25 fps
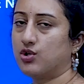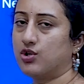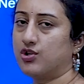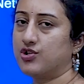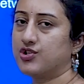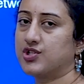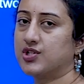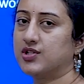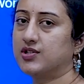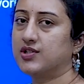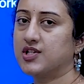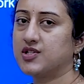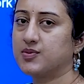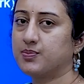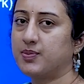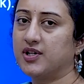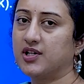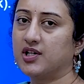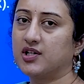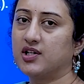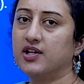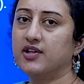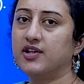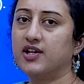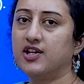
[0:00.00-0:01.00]
launched this
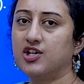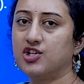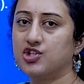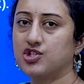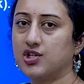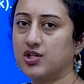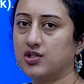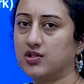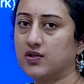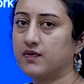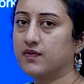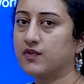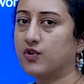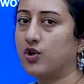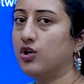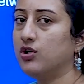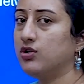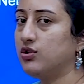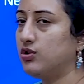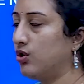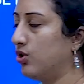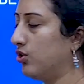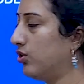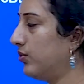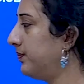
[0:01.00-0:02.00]
particular initiative
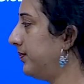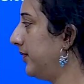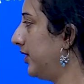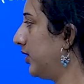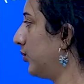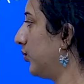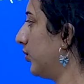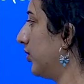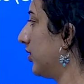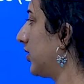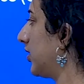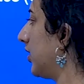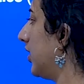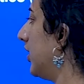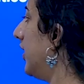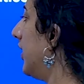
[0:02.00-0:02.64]
called Globe Network